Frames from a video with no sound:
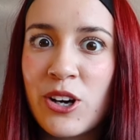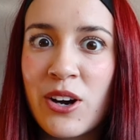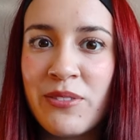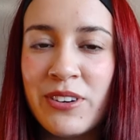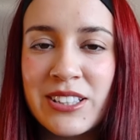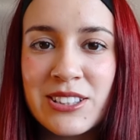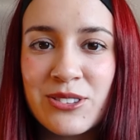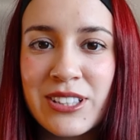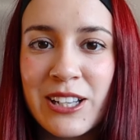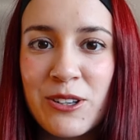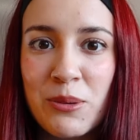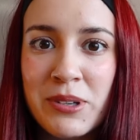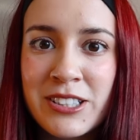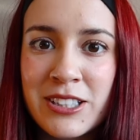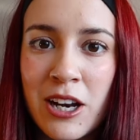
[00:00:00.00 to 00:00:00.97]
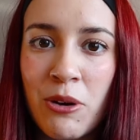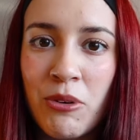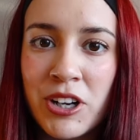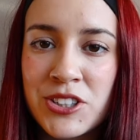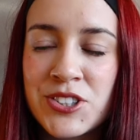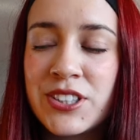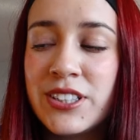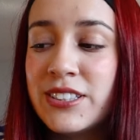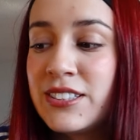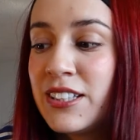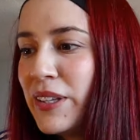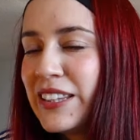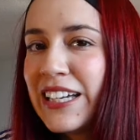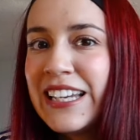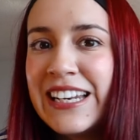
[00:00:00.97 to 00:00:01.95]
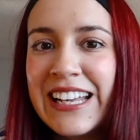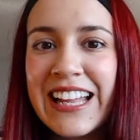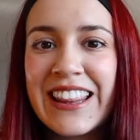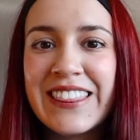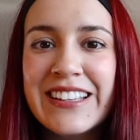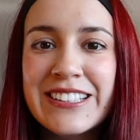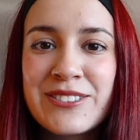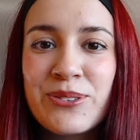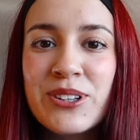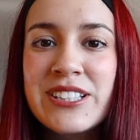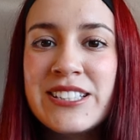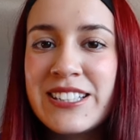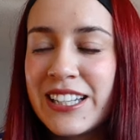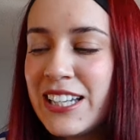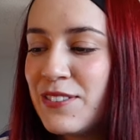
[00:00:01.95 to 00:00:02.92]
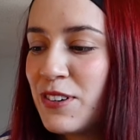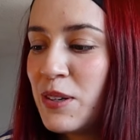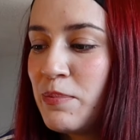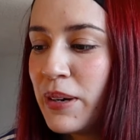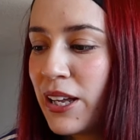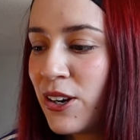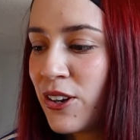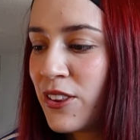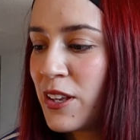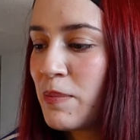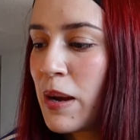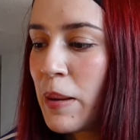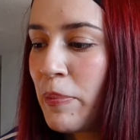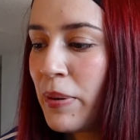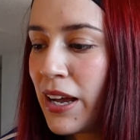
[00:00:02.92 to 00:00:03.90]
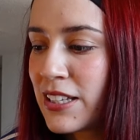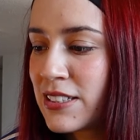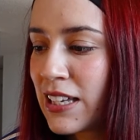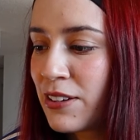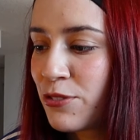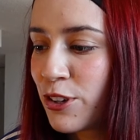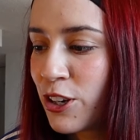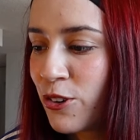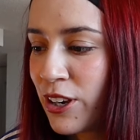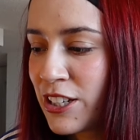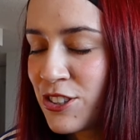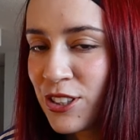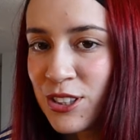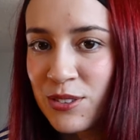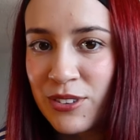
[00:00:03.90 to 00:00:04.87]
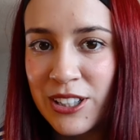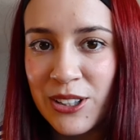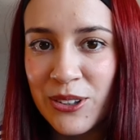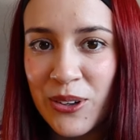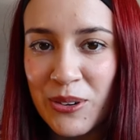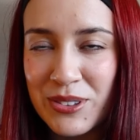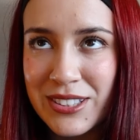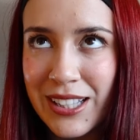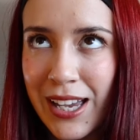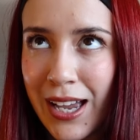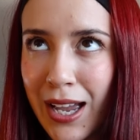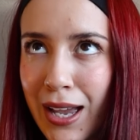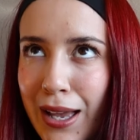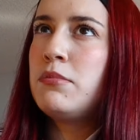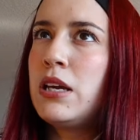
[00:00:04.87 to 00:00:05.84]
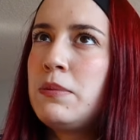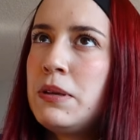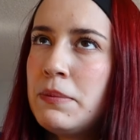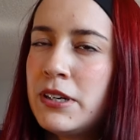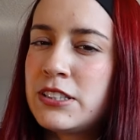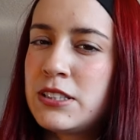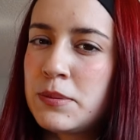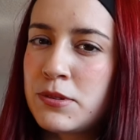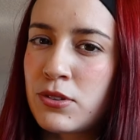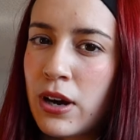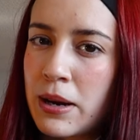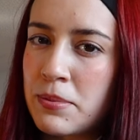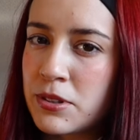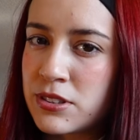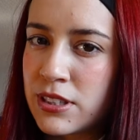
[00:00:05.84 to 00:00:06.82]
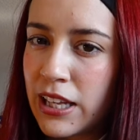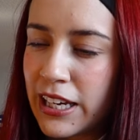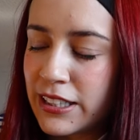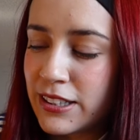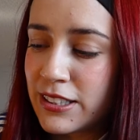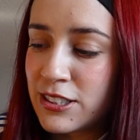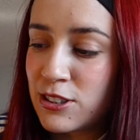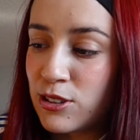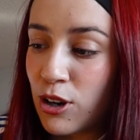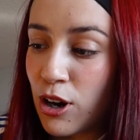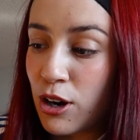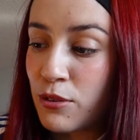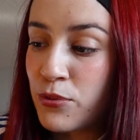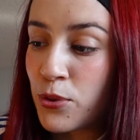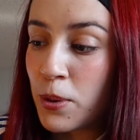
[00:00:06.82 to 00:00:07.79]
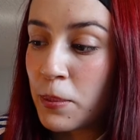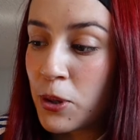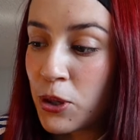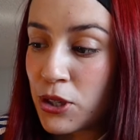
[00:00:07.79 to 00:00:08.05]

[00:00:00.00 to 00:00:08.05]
nervous. I was like, nobody's gonna watch this. But then this one did even better than my past life regressions video. I was like, maybe my subscribers like this long form